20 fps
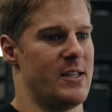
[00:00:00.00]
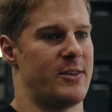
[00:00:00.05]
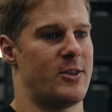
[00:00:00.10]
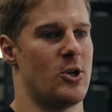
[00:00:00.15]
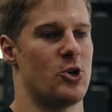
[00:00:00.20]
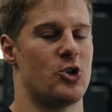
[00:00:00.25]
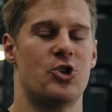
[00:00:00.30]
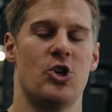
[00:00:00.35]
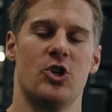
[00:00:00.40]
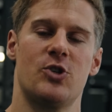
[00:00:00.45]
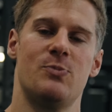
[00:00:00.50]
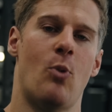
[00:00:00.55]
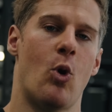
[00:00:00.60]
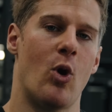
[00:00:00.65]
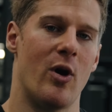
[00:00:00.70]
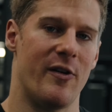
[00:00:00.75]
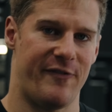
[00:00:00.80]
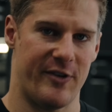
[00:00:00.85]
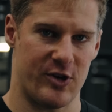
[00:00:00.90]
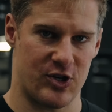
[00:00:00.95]
there's just
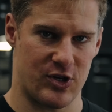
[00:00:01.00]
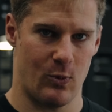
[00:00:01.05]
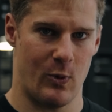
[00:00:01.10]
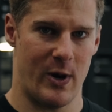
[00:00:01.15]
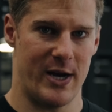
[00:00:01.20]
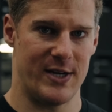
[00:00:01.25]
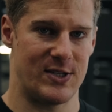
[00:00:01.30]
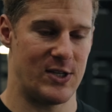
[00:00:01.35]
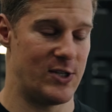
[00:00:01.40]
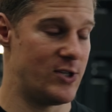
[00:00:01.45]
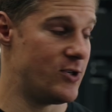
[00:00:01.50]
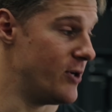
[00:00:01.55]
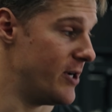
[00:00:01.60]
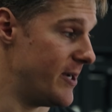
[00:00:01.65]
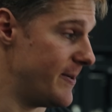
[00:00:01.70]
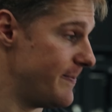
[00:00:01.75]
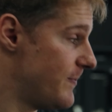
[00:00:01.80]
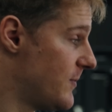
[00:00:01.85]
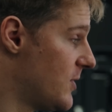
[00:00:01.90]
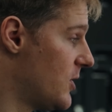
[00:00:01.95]
more efficient ways to do
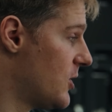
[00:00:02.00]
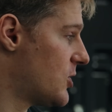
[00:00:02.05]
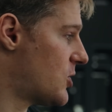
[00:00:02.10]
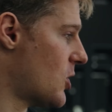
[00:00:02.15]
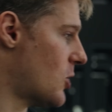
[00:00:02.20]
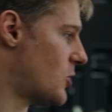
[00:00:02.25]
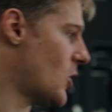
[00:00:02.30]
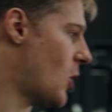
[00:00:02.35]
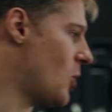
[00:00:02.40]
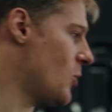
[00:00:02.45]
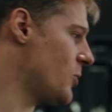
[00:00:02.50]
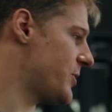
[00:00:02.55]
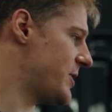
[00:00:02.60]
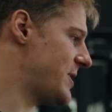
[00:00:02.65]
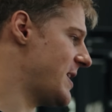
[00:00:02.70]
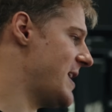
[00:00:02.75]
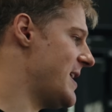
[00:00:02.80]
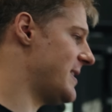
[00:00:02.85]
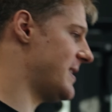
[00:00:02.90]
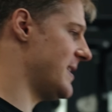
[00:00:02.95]
it. So don't
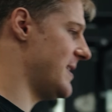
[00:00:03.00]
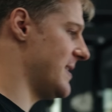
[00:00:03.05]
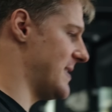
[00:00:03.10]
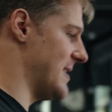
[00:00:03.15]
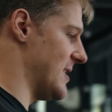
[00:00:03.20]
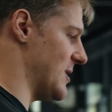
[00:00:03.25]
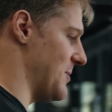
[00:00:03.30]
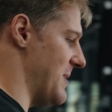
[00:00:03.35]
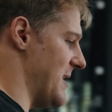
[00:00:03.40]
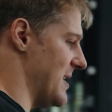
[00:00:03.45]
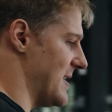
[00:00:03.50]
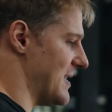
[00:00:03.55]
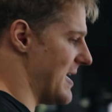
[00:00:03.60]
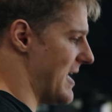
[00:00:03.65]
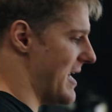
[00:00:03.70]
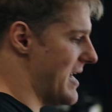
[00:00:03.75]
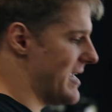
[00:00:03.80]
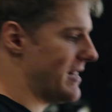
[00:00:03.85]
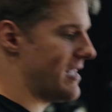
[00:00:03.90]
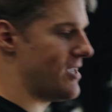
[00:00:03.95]
take this as me
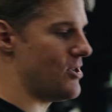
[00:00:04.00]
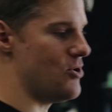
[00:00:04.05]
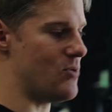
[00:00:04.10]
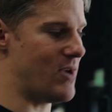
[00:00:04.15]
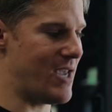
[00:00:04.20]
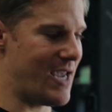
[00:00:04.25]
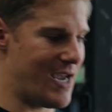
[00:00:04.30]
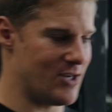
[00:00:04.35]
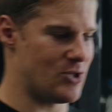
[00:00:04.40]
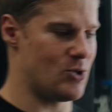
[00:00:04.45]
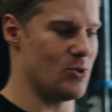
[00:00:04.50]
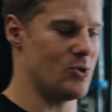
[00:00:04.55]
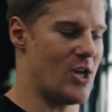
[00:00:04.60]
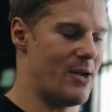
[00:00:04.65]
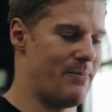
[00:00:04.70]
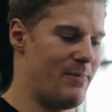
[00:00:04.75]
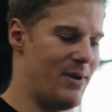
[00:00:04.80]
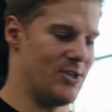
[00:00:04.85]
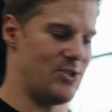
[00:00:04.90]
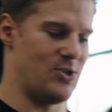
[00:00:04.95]
saying that you can't do
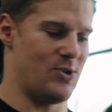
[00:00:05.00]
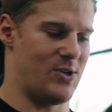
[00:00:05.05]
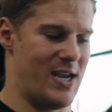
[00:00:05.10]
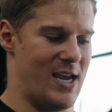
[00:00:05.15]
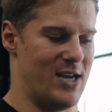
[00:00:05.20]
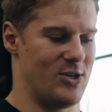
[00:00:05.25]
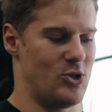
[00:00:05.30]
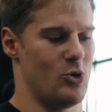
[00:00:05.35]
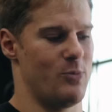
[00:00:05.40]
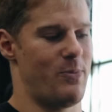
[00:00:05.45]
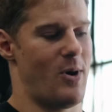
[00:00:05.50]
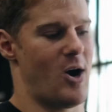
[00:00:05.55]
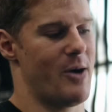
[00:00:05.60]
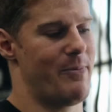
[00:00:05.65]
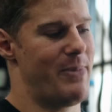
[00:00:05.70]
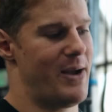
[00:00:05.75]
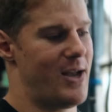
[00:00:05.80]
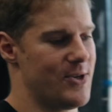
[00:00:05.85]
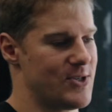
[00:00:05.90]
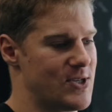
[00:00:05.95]
dumbbells, you can't do
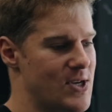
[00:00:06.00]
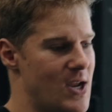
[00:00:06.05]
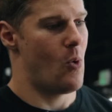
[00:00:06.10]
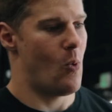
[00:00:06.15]
barbells.